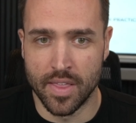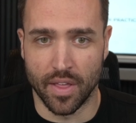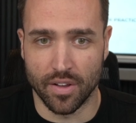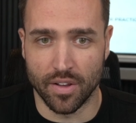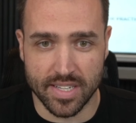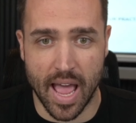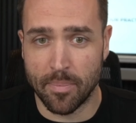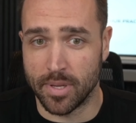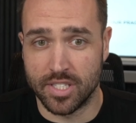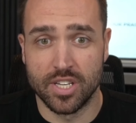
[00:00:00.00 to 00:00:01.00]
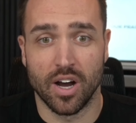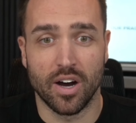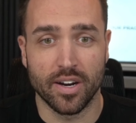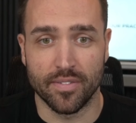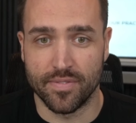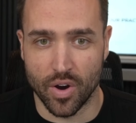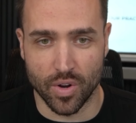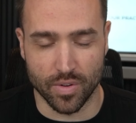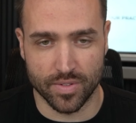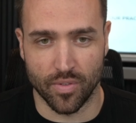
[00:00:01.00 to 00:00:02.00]
They'll snap a ton of
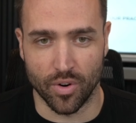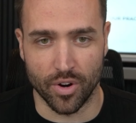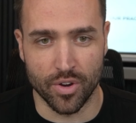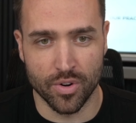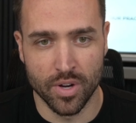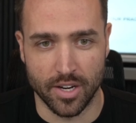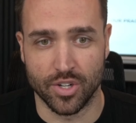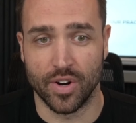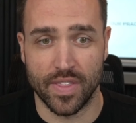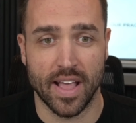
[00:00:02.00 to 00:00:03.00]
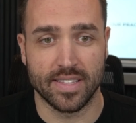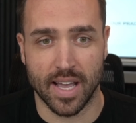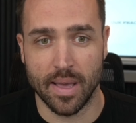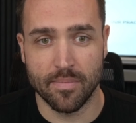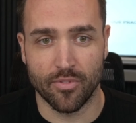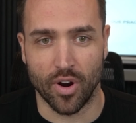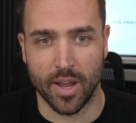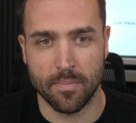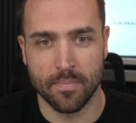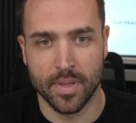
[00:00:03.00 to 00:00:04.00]
photos for you during that time
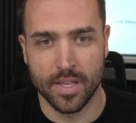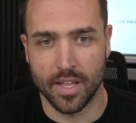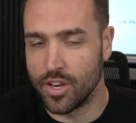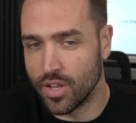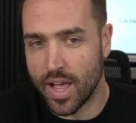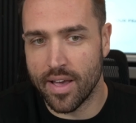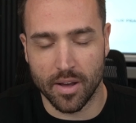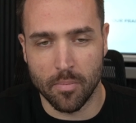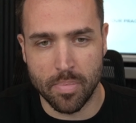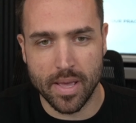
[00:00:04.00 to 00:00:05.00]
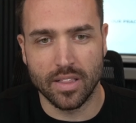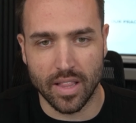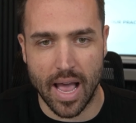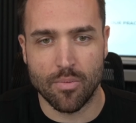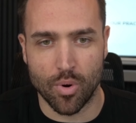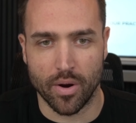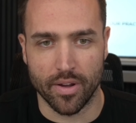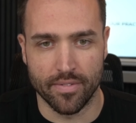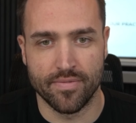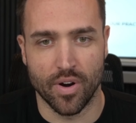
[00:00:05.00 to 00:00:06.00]
frame, and you'll have a big
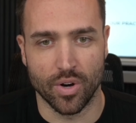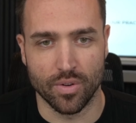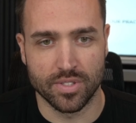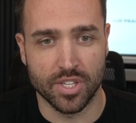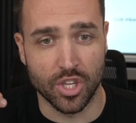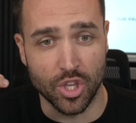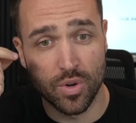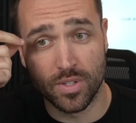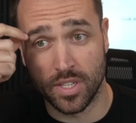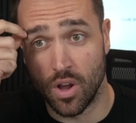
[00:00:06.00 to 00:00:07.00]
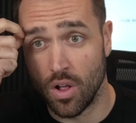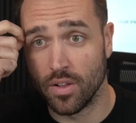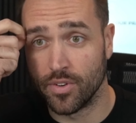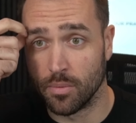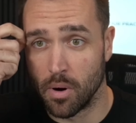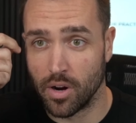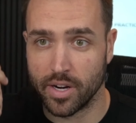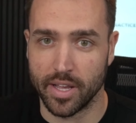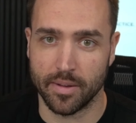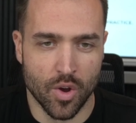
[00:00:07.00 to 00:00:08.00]
library of photos to use in all of your
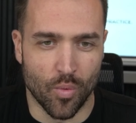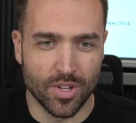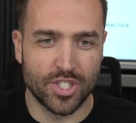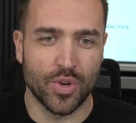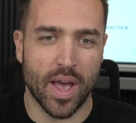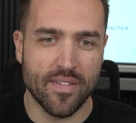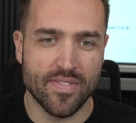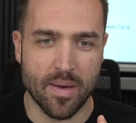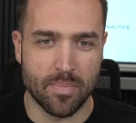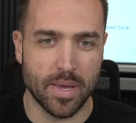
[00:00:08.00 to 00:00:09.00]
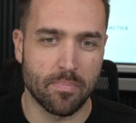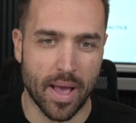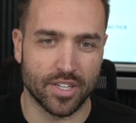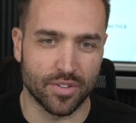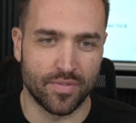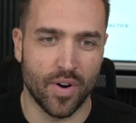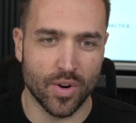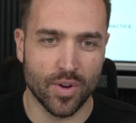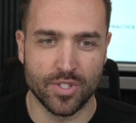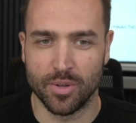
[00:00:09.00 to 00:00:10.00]
marketing. Once you have that big batch of
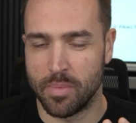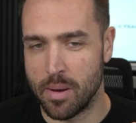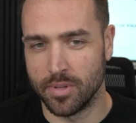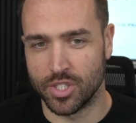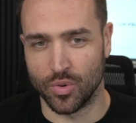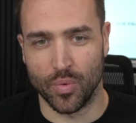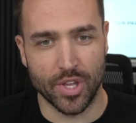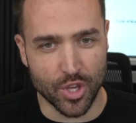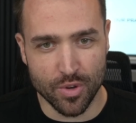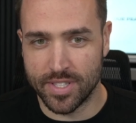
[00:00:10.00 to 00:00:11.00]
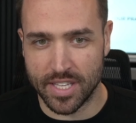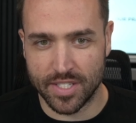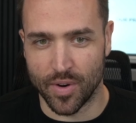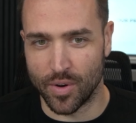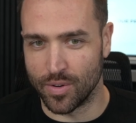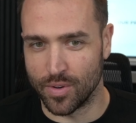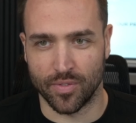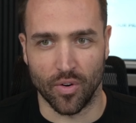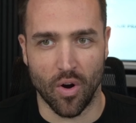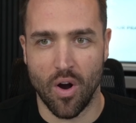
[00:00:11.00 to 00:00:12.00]
photos, you'll be able to reuse these photos
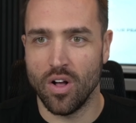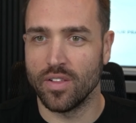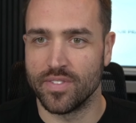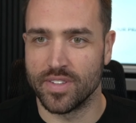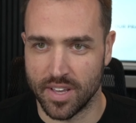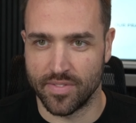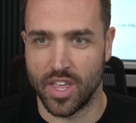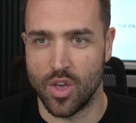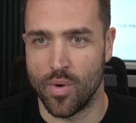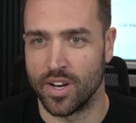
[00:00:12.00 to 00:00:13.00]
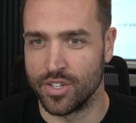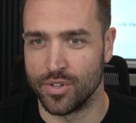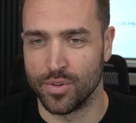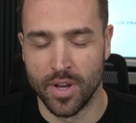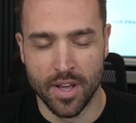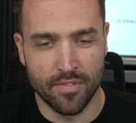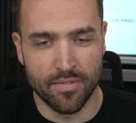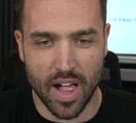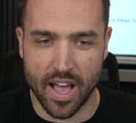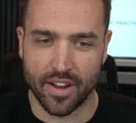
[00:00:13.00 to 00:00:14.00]
for all of the stuff that you want to do.
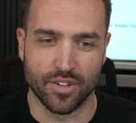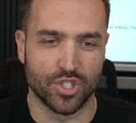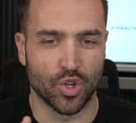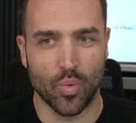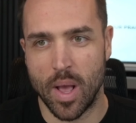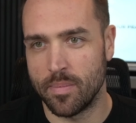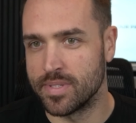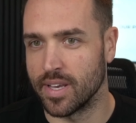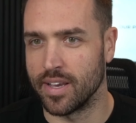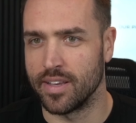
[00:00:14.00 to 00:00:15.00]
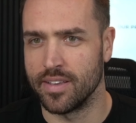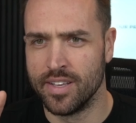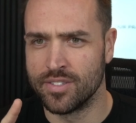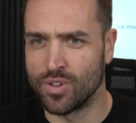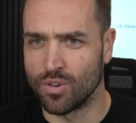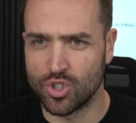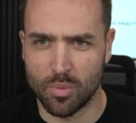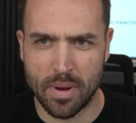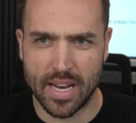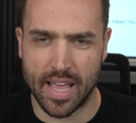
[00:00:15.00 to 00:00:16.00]
Flyers, your website, social
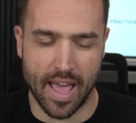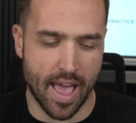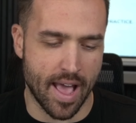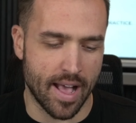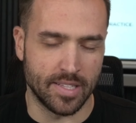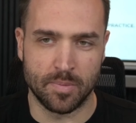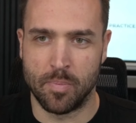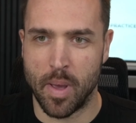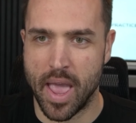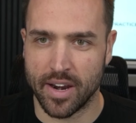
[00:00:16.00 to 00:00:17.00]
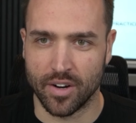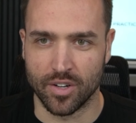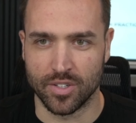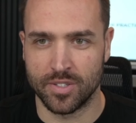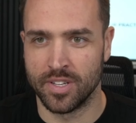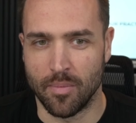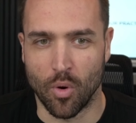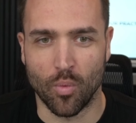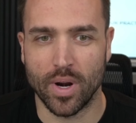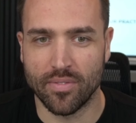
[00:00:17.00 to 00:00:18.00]
media ads, banners,
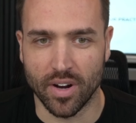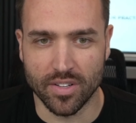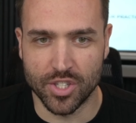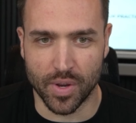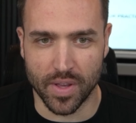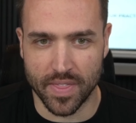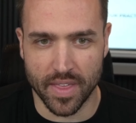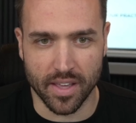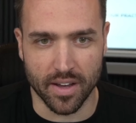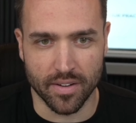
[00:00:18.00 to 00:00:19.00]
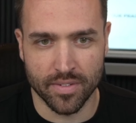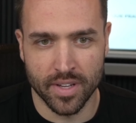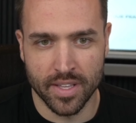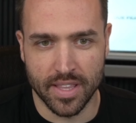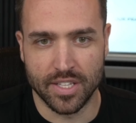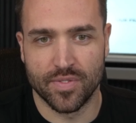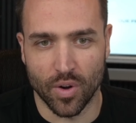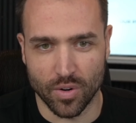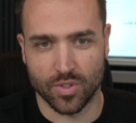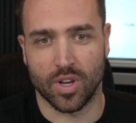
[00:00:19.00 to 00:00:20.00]
or whatever else you think of. These
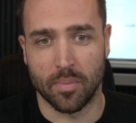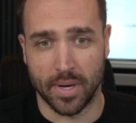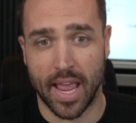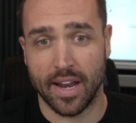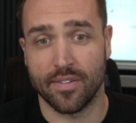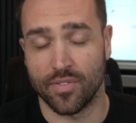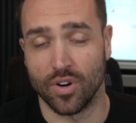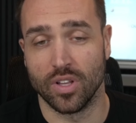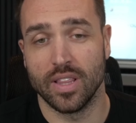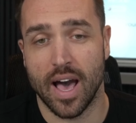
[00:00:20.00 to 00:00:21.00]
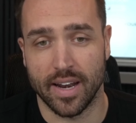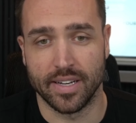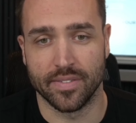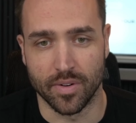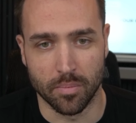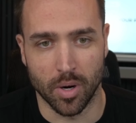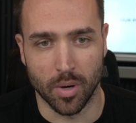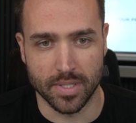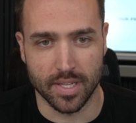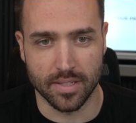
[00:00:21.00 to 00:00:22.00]
photos will come in handy for a lot of different
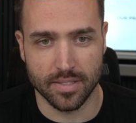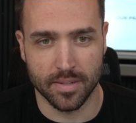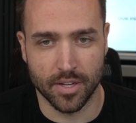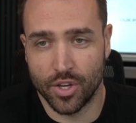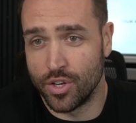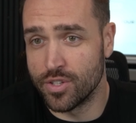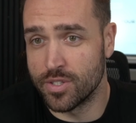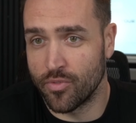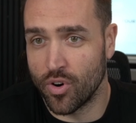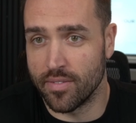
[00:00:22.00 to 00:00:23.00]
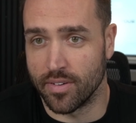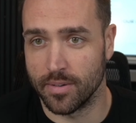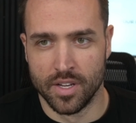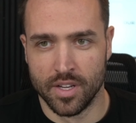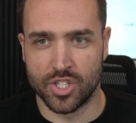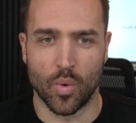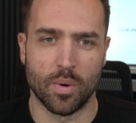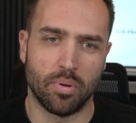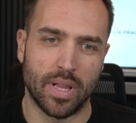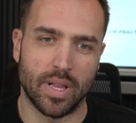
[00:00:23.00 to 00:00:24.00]
purposes, and you can use them forever. So
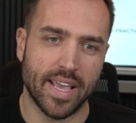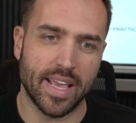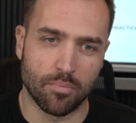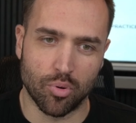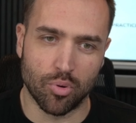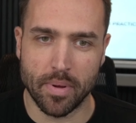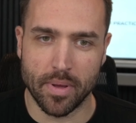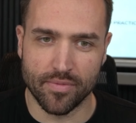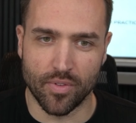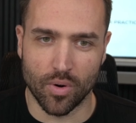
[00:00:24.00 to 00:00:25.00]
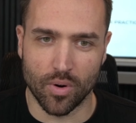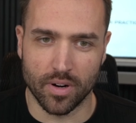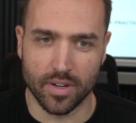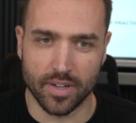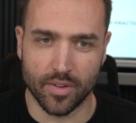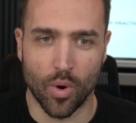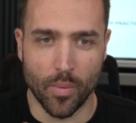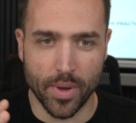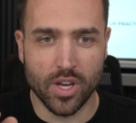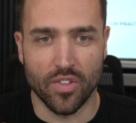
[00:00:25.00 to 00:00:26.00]
in planning and prepping for what
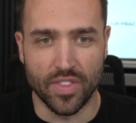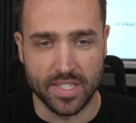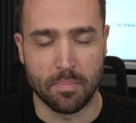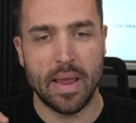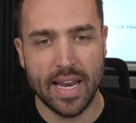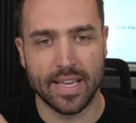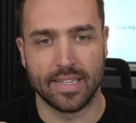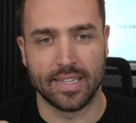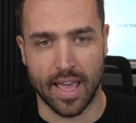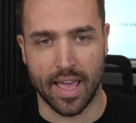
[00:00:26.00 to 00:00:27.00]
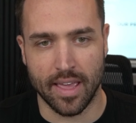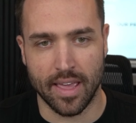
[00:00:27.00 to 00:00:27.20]
we call this media day,